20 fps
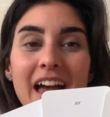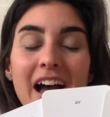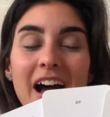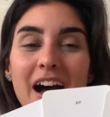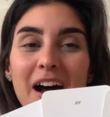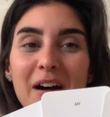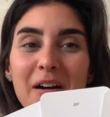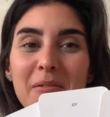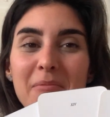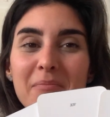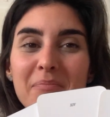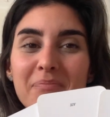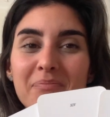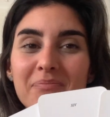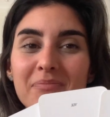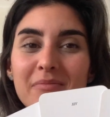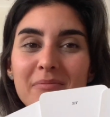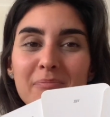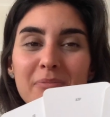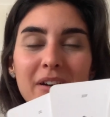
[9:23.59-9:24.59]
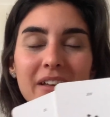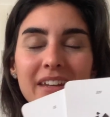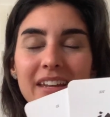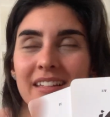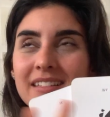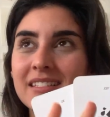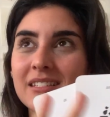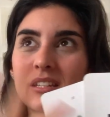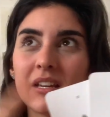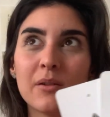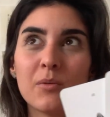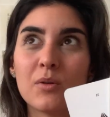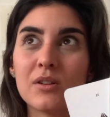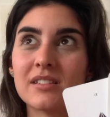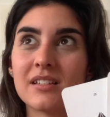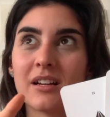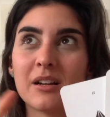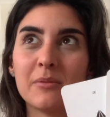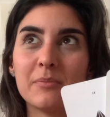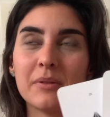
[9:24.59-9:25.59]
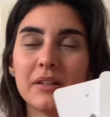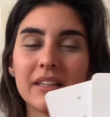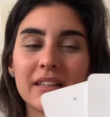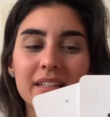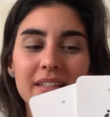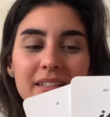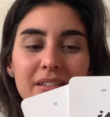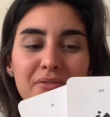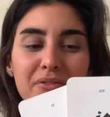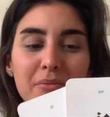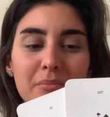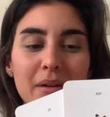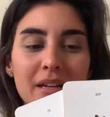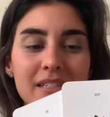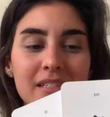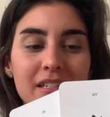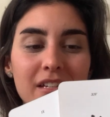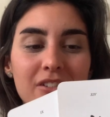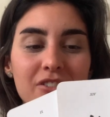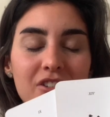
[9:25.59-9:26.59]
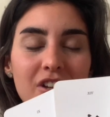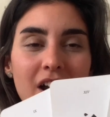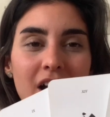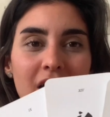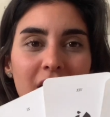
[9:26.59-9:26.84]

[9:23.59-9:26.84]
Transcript: But it was a completely different message.